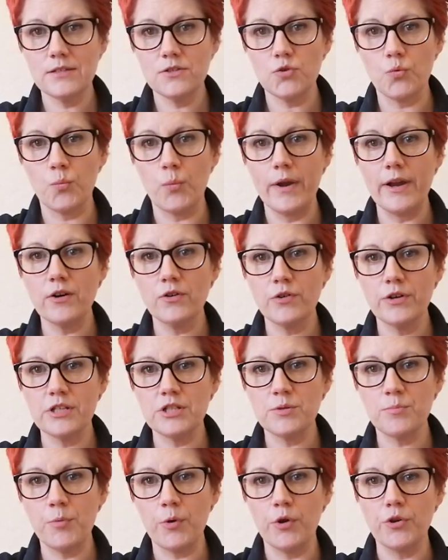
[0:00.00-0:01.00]
So we're
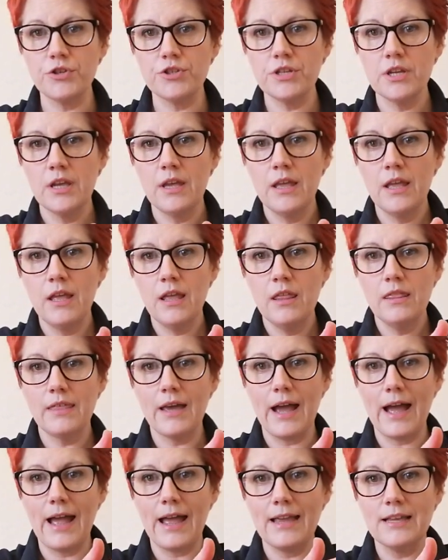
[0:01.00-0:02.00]
going to put
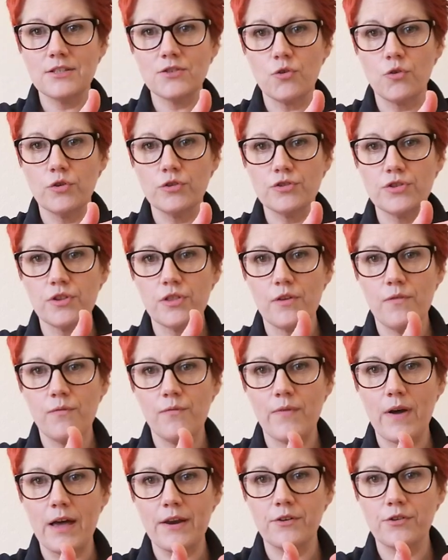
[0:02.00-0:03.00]
the eyes onto the
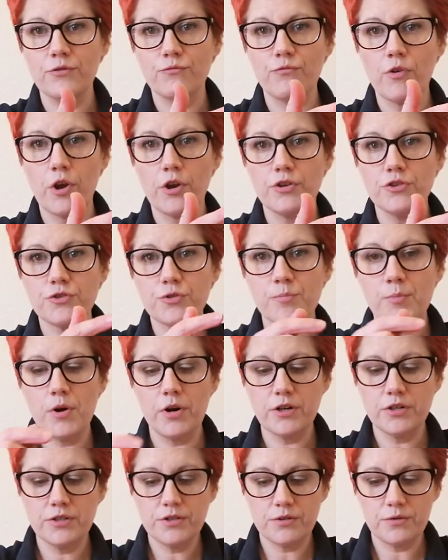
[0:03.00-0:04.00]
fatter, rounder
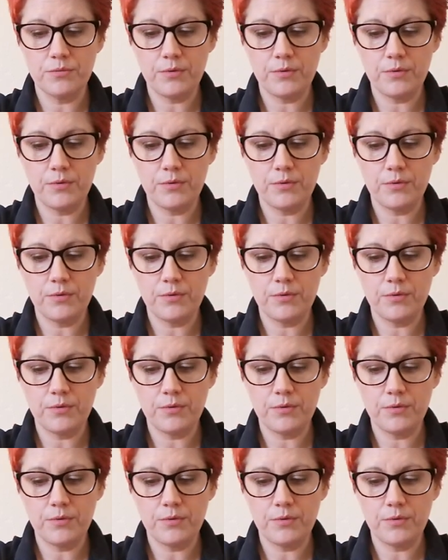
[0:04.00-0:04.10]
part.